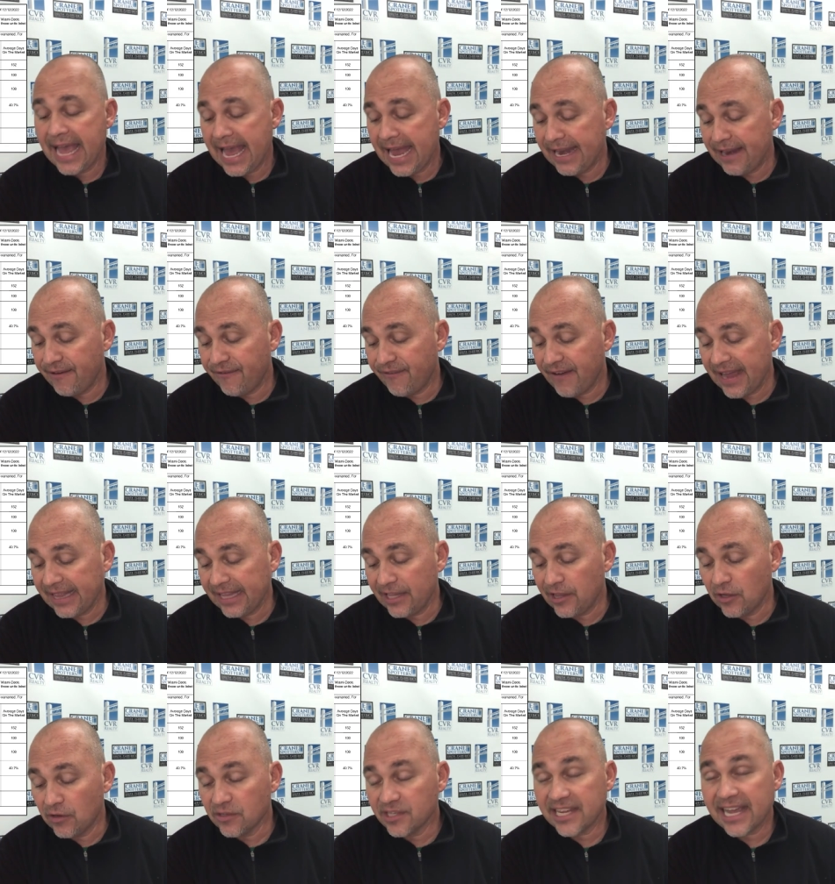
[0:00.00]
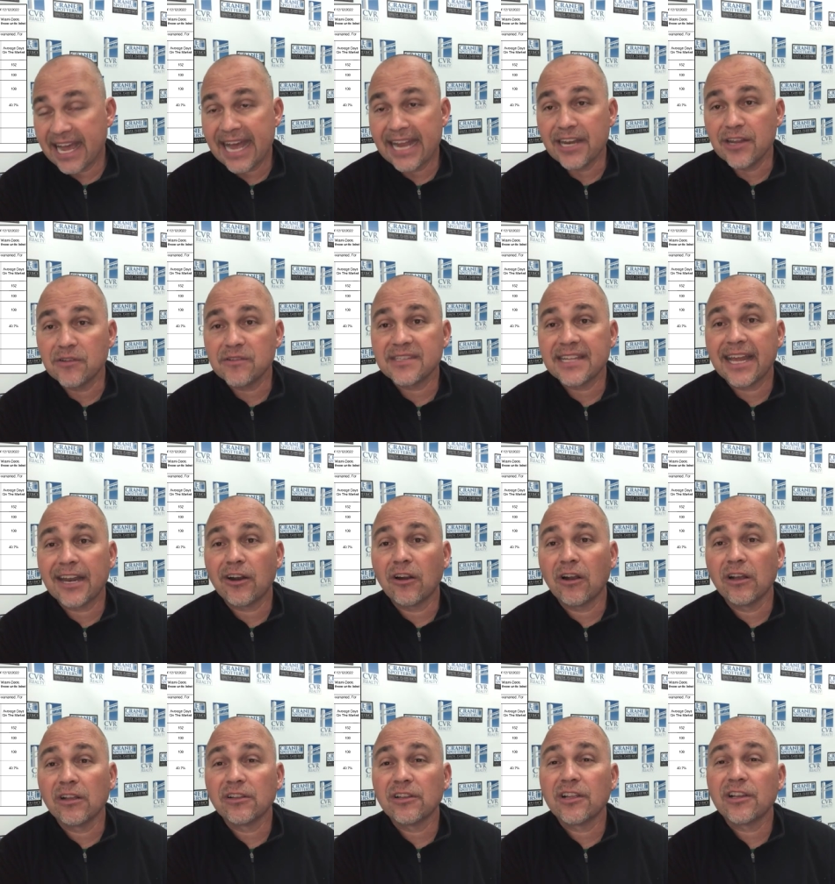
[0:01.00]
And then finally, those condos that
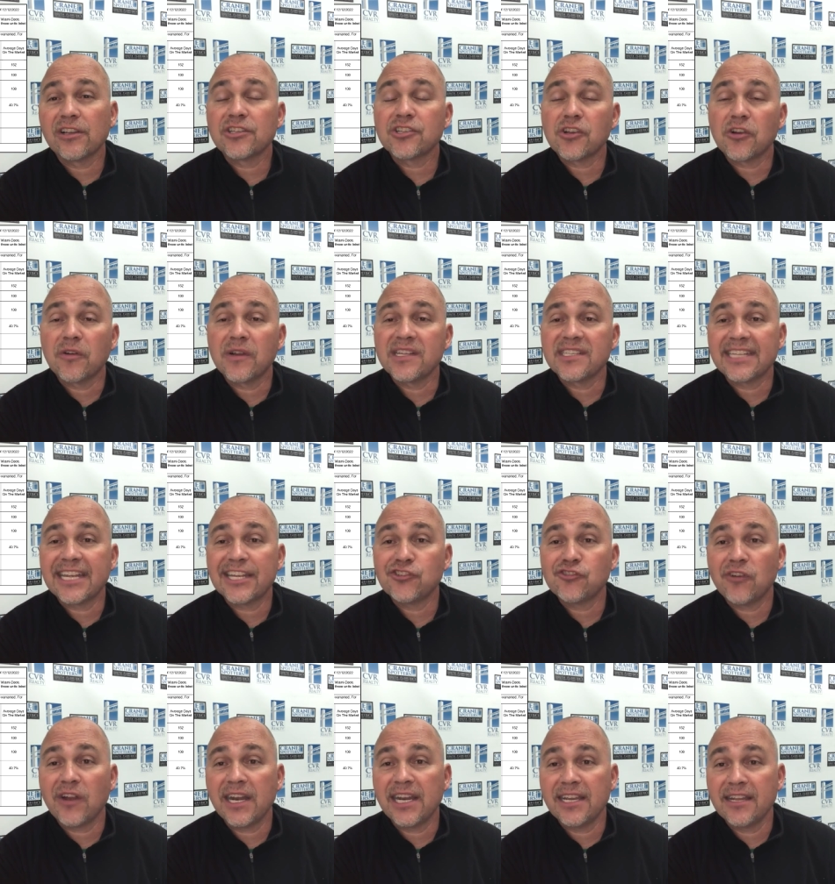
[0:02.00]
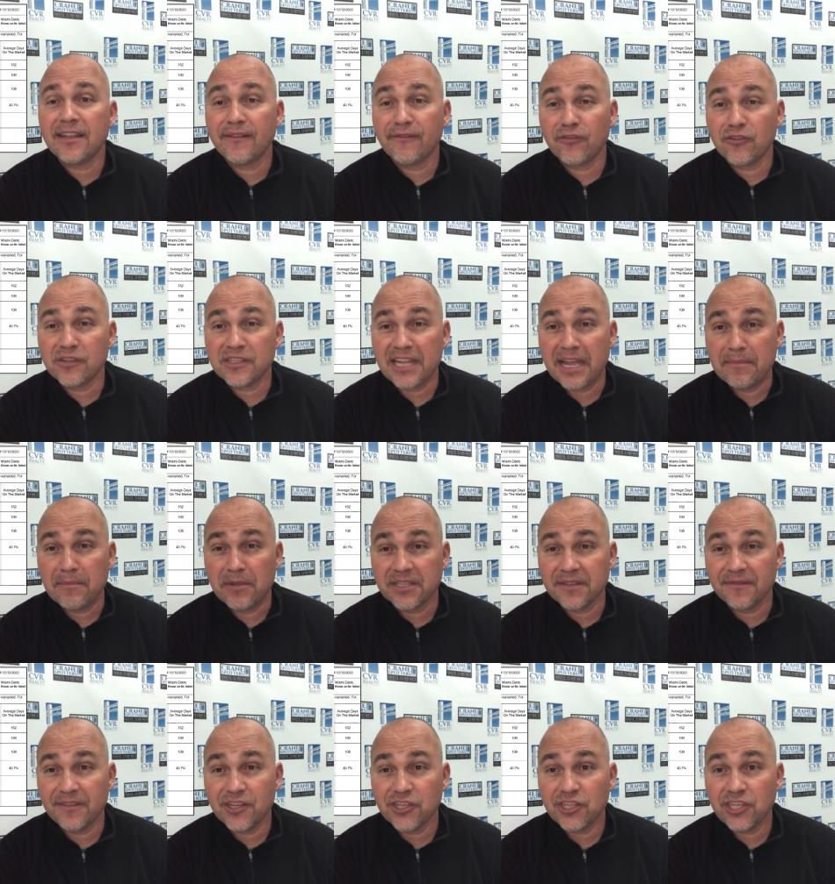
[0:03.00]
are luxurious that traded in the first 9
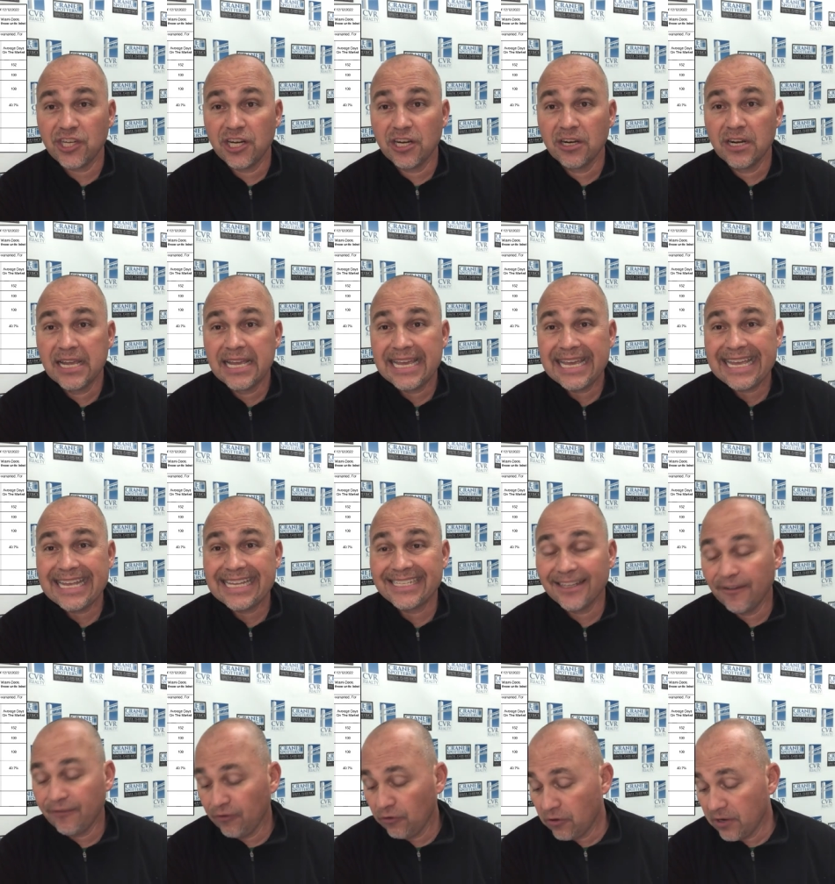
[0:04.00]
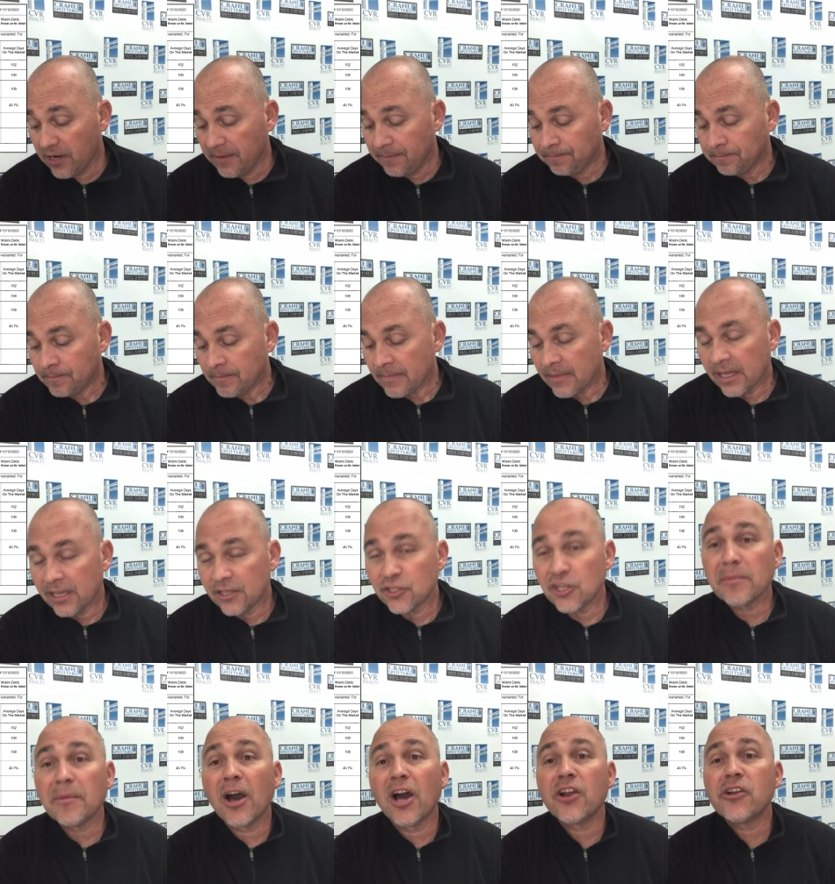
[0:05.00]
months of this year in South Florida
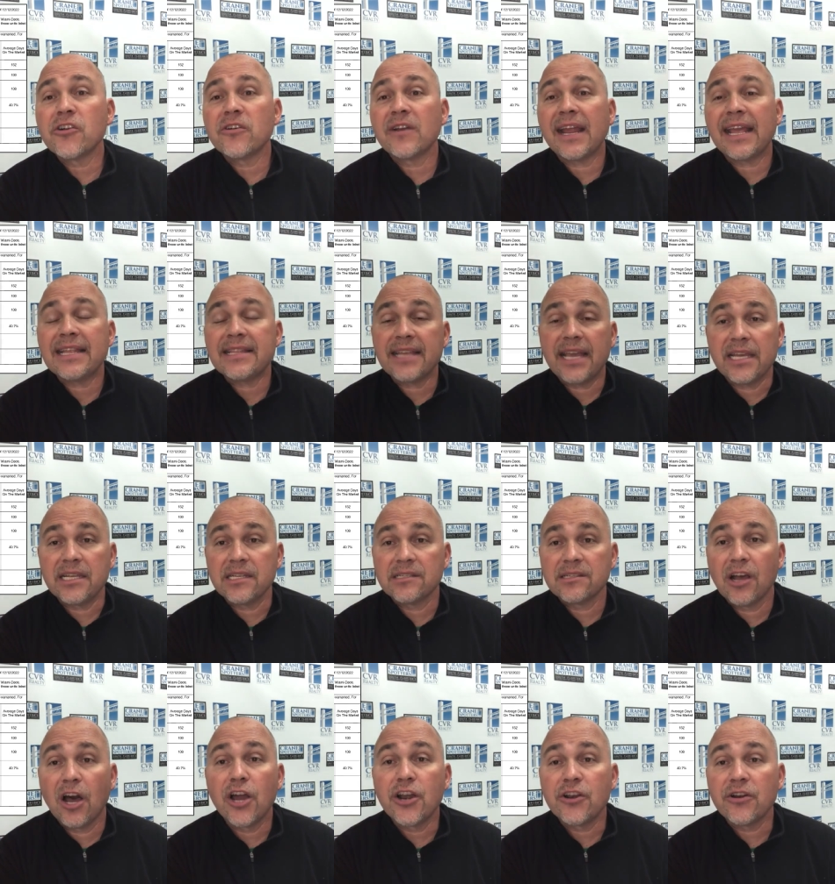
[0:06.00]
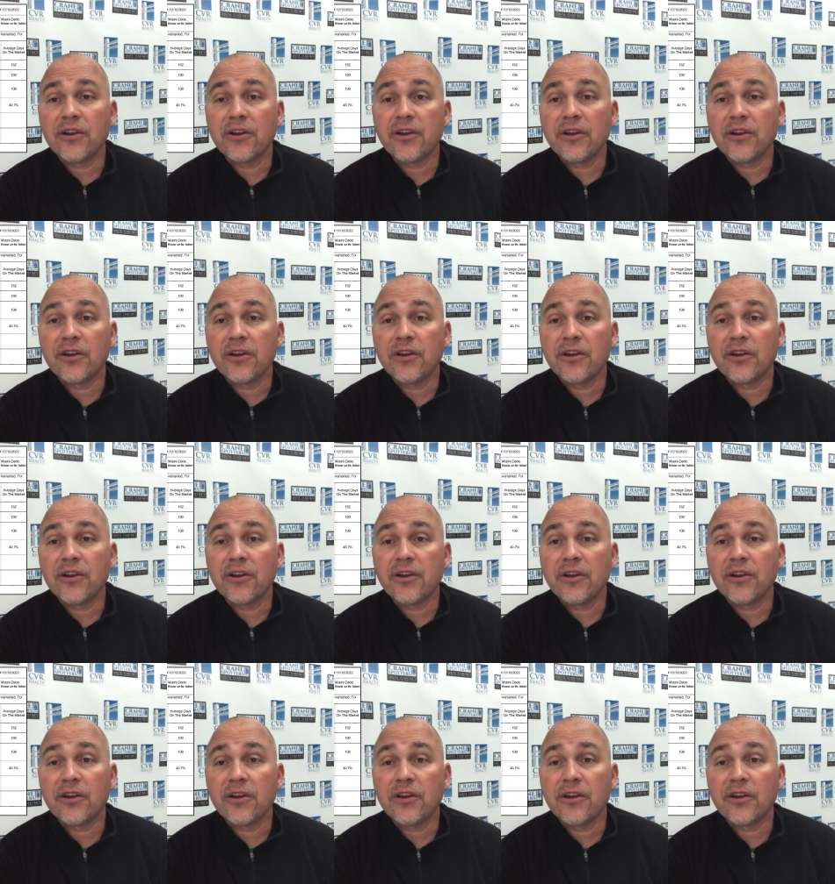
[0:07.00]
took them 108 days.